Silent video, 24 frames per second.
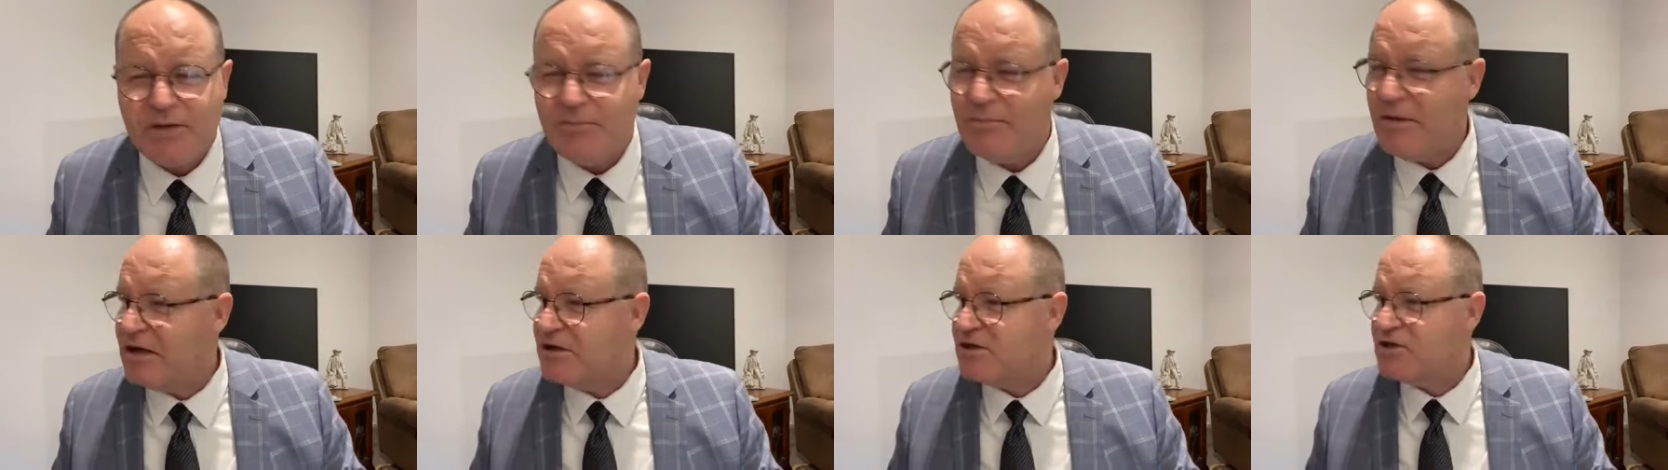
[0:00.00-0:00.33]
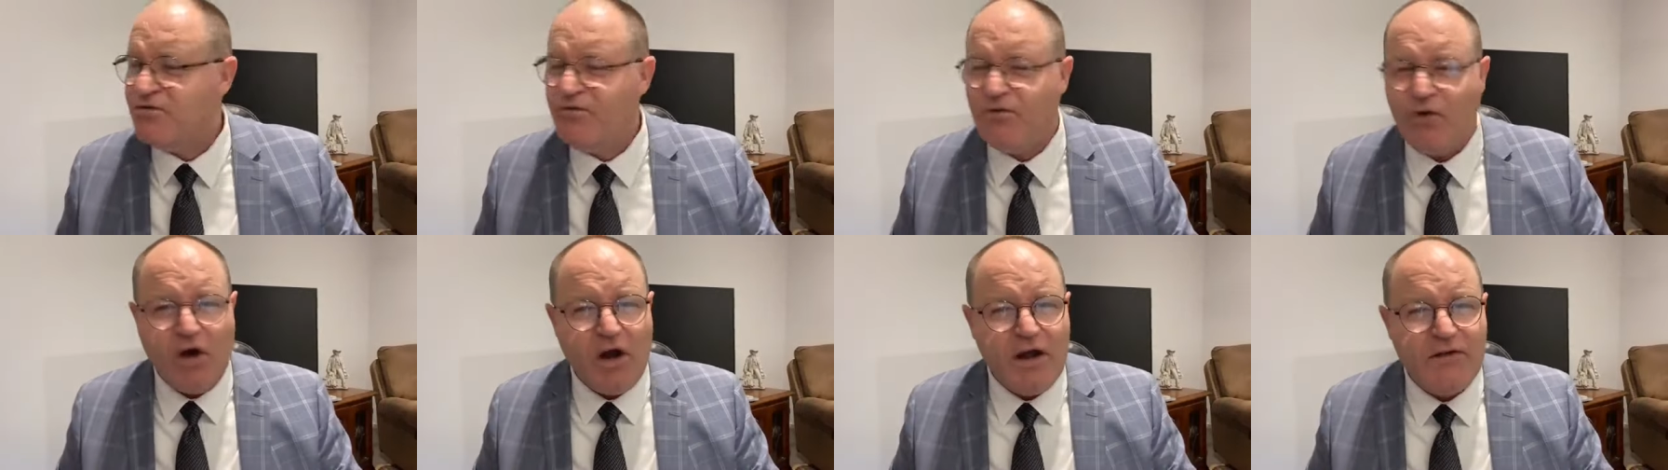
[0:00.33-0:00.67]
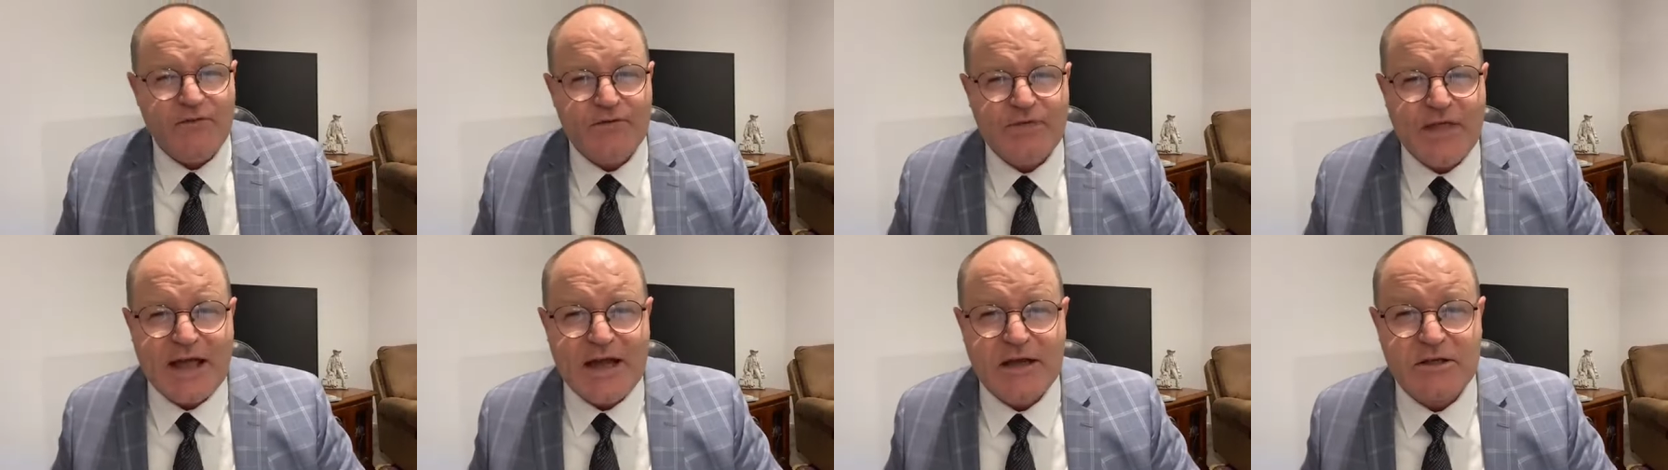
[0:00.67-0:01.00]
amongst
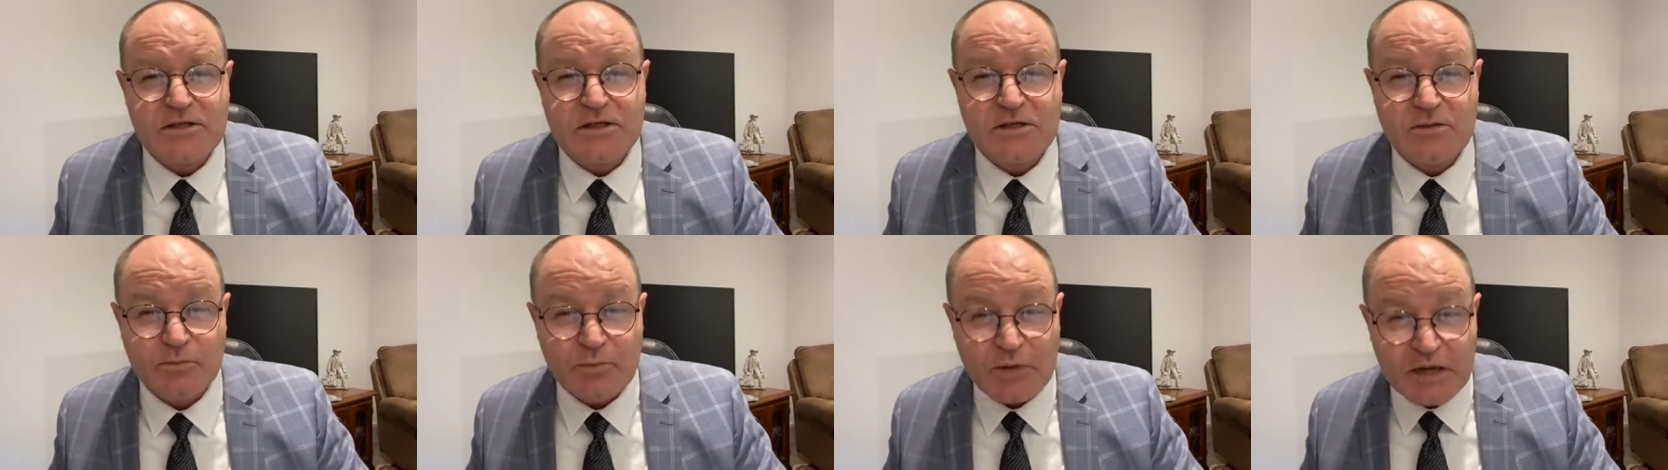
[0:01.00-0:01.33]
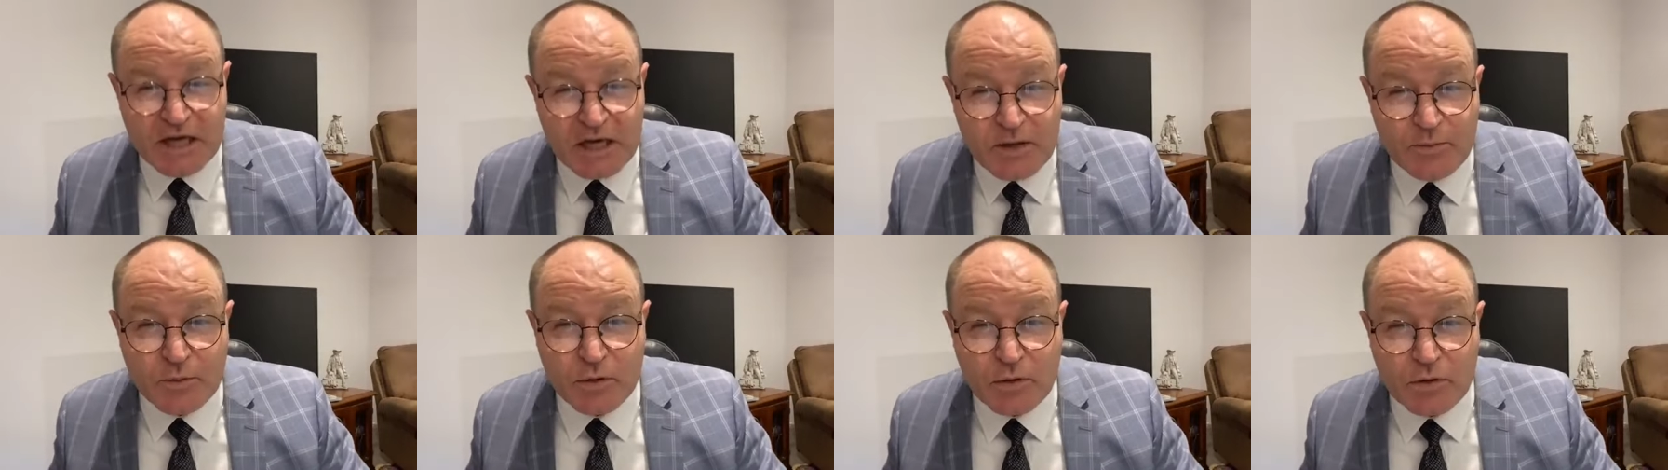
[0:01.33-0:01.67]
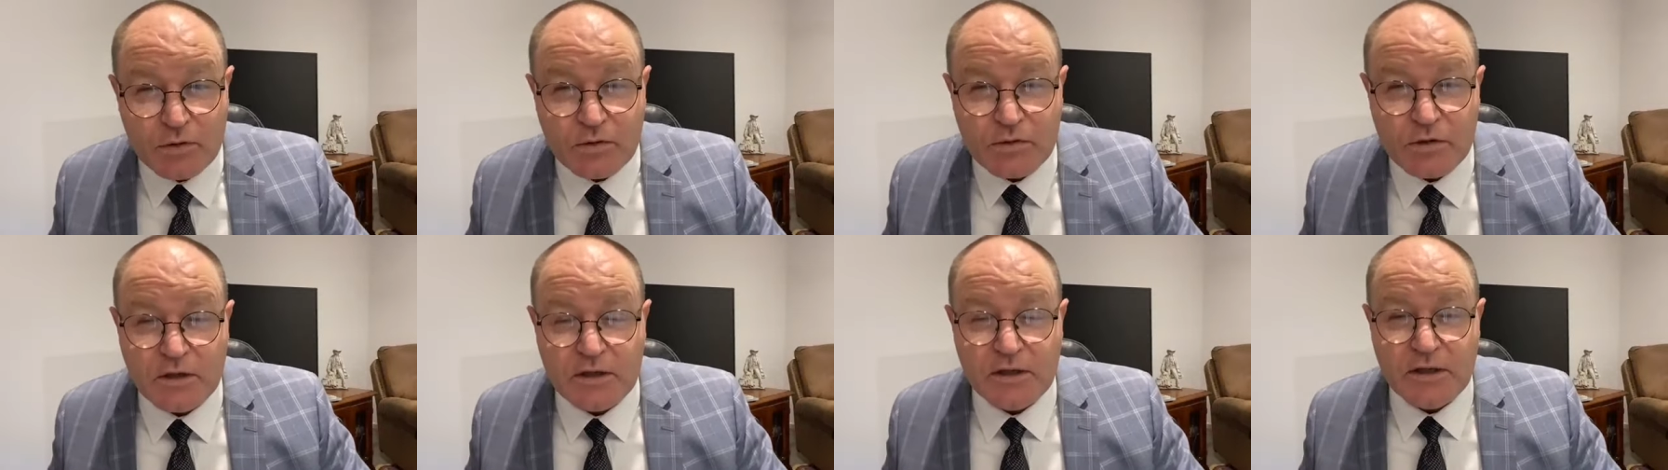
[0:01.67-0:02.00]
5,000
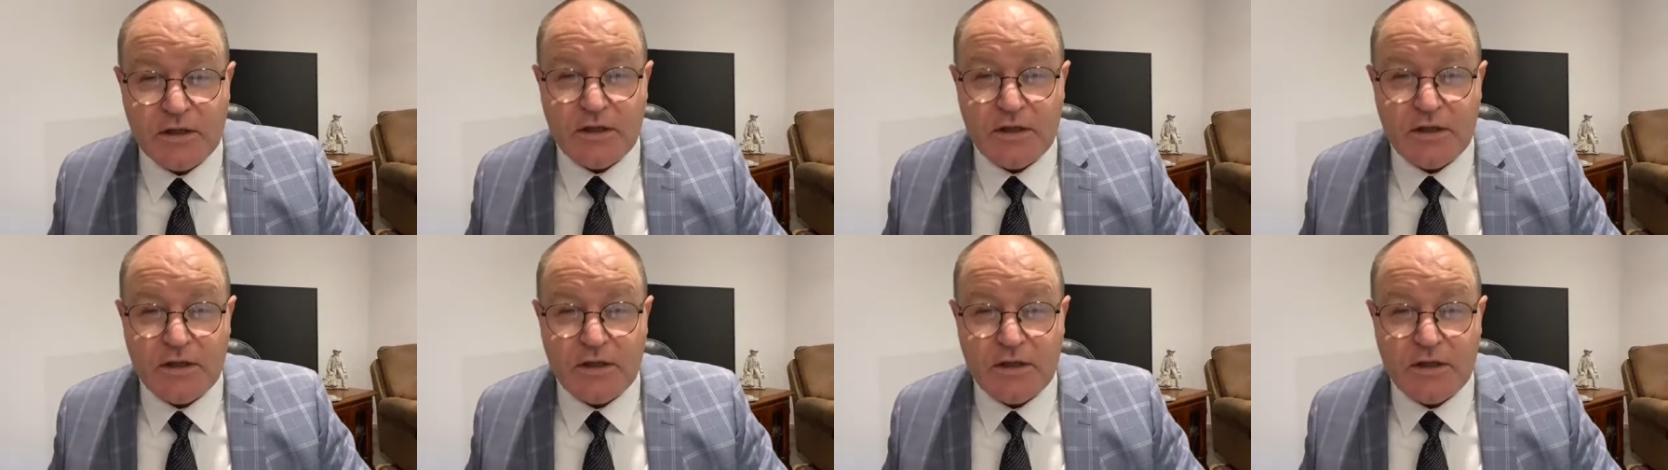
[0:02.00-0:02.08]
people?